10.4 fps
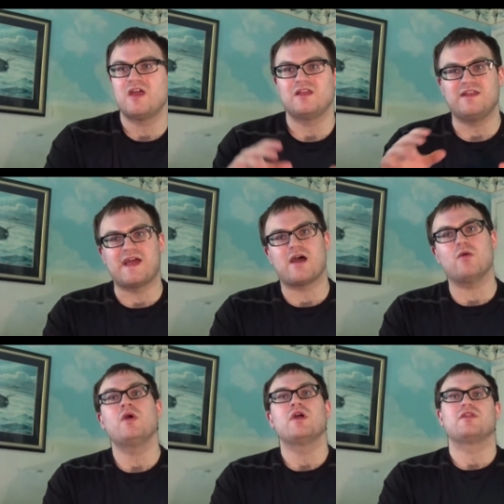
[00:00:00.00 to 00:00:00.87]

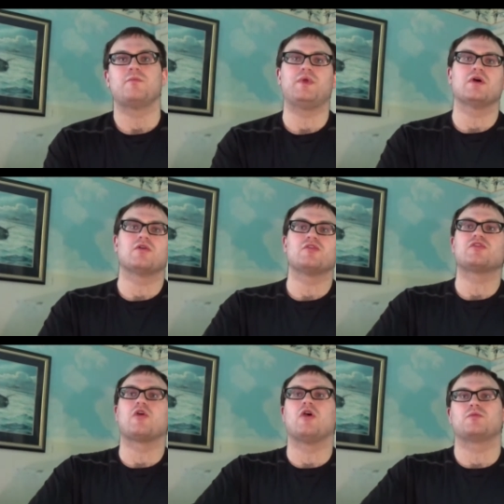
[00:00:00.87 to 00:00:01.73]
Now, the
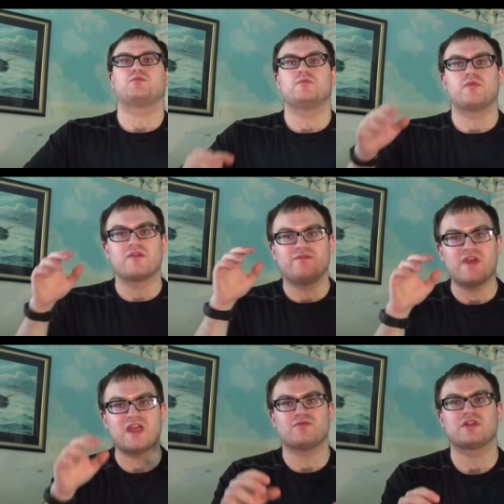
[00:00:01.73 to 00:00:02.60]
Bills are
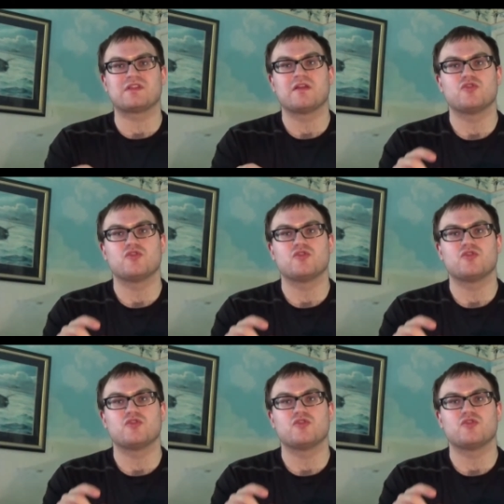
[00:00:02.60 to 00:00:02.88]
favorites